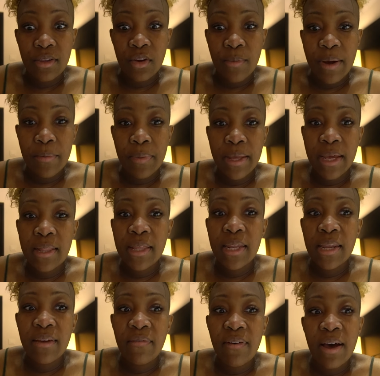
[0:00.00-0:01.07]
So my plane
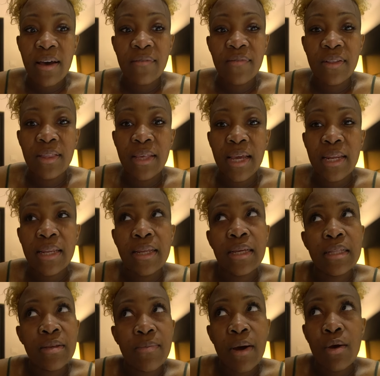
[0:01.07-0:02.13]
landed at 5:50. I didn't
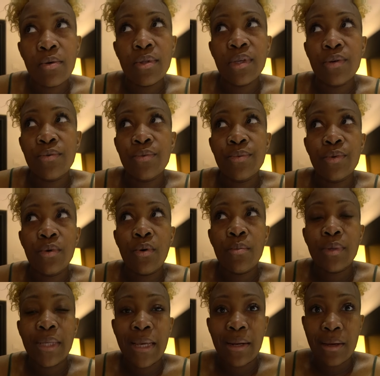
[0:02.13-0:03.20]
get to my hotel room till
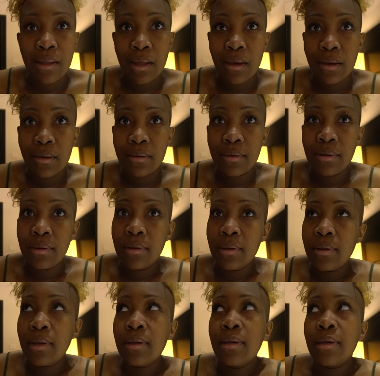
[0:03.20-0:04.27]
almost 8 o'clock.
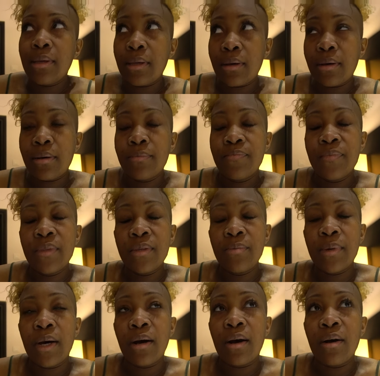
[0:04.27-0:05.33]
Yeah.
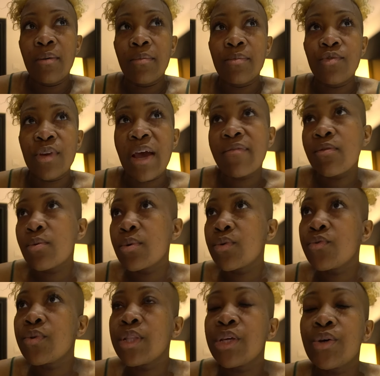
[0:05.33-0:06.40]
Driver
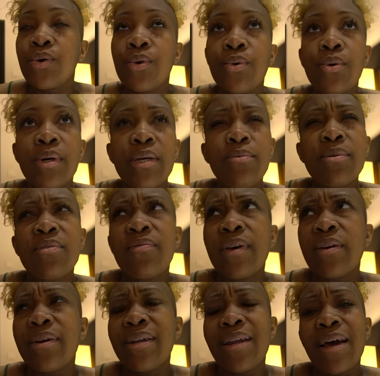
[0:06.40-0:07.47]
was really cool. He was
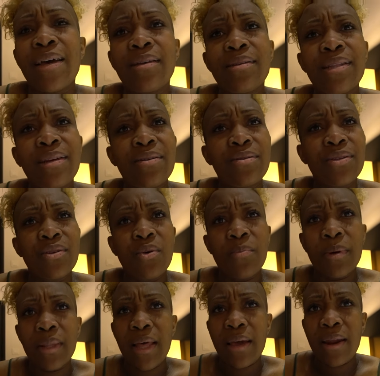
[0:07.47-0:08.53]
very nice. They are so
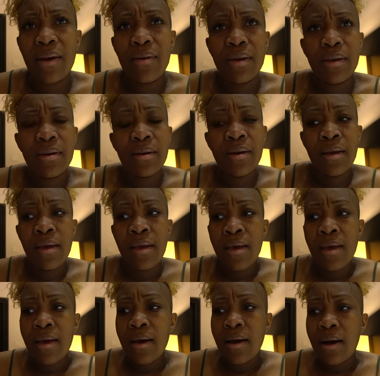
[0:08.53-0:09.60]
polite out here.
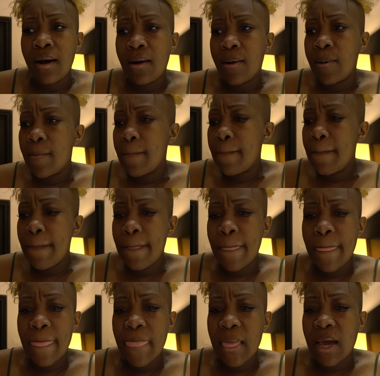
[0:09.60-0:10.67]
I
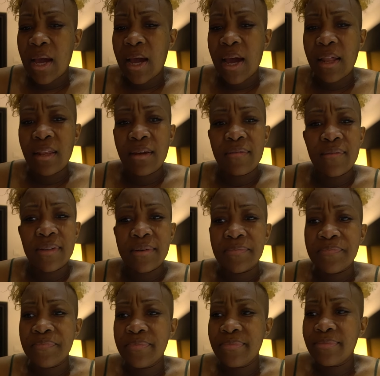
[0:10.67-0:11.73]
love them.